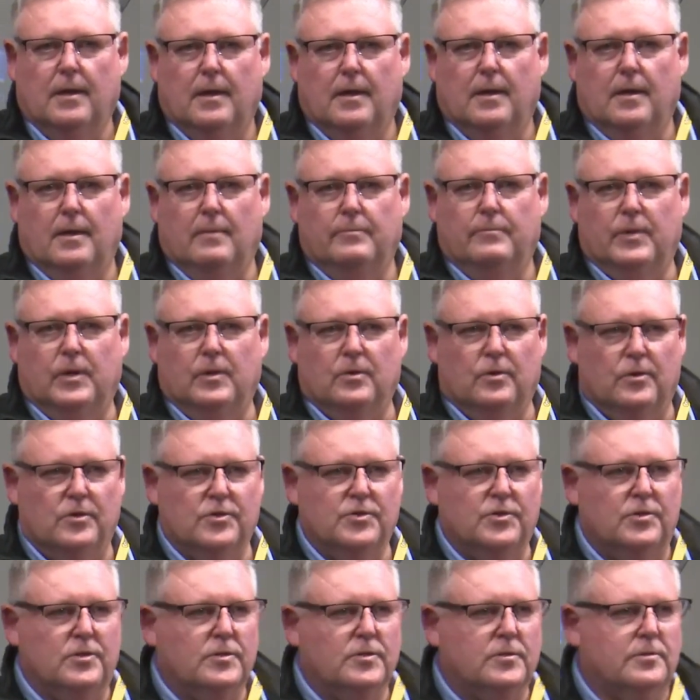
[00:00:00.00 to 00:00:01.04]
because
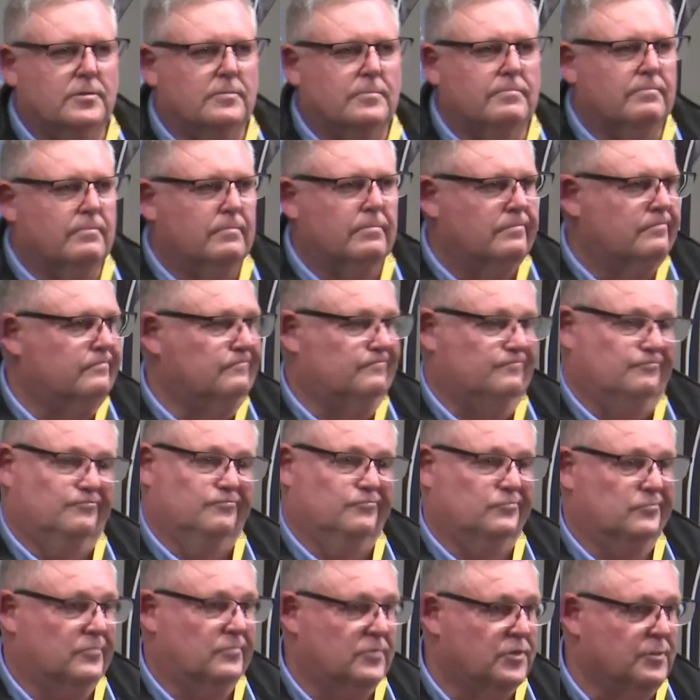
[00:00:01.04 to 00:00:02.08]
it's
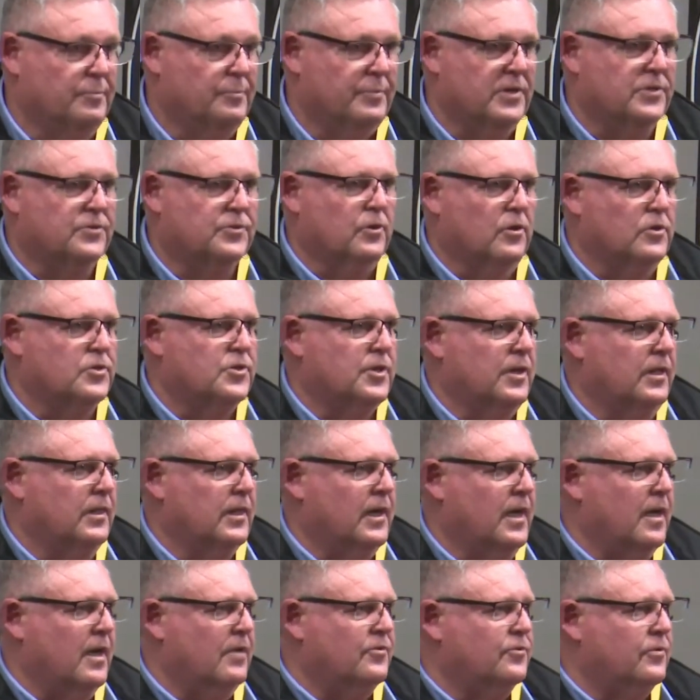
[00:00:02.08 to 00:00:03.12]
the best auction in the
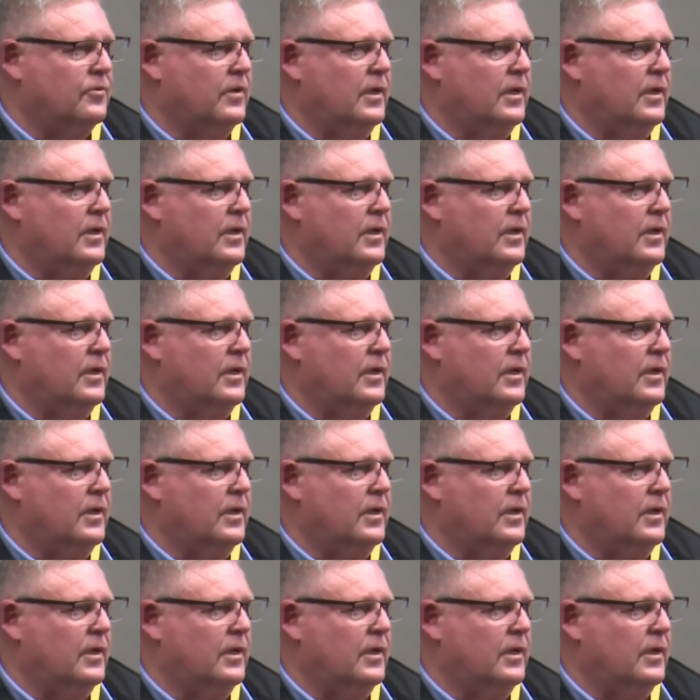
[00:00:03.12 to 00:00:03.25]
country.